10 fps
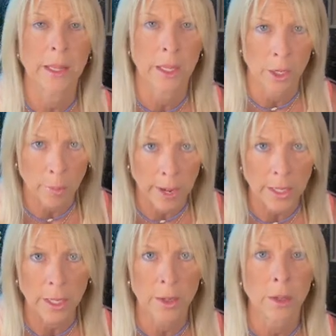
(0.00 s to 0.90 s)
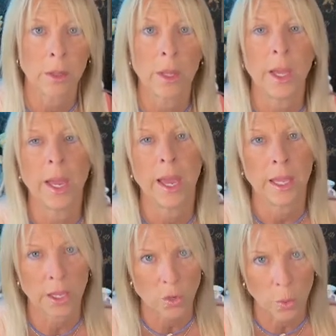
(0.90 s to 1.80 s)
little by little, and
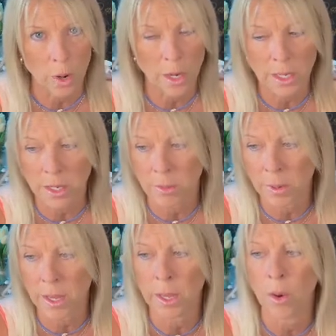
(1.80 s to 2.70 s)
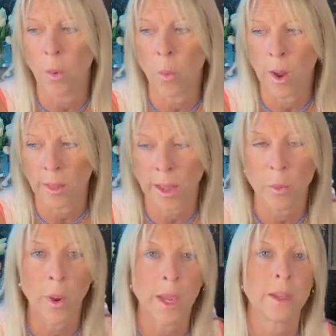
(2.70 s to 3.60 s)
get to where I need to be while I
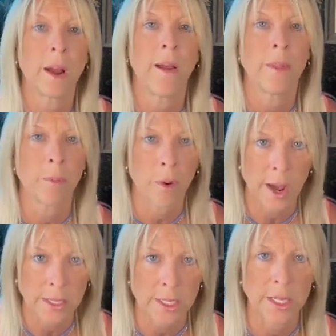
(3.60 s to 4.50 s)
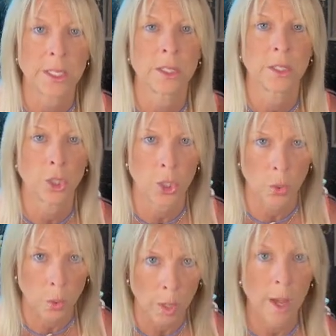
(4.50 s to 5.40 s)
wait on the process
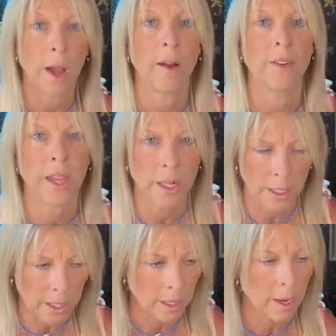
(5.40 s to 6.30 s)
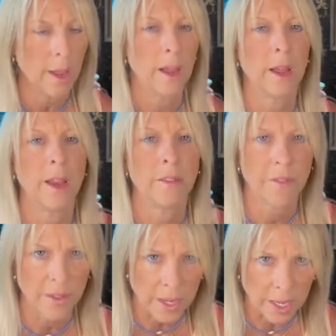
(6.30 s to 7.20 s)
of healing and
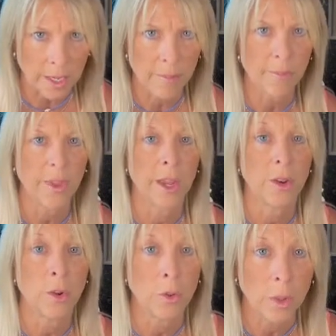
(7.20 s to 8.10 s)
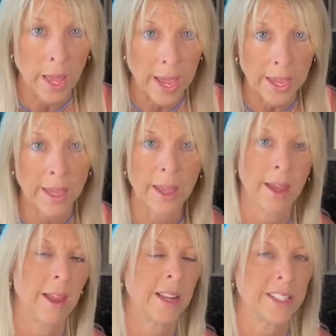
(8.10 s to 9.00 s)
fitting and new leg
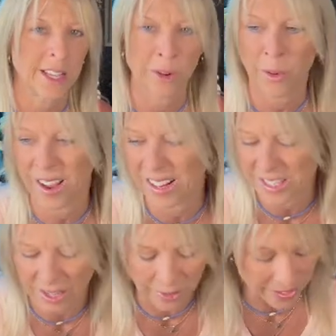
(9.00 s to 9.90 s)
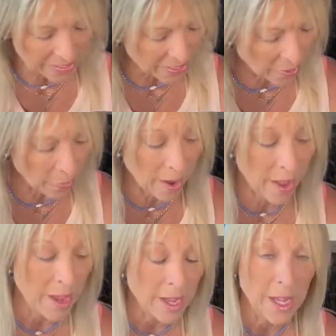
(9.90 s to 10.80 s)
and et cetera, et cetera, et cetera.
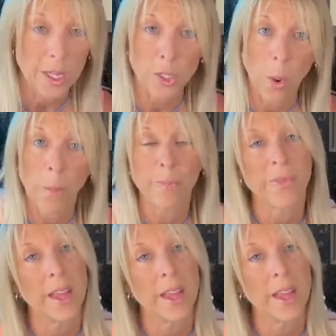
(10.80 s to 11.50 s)
So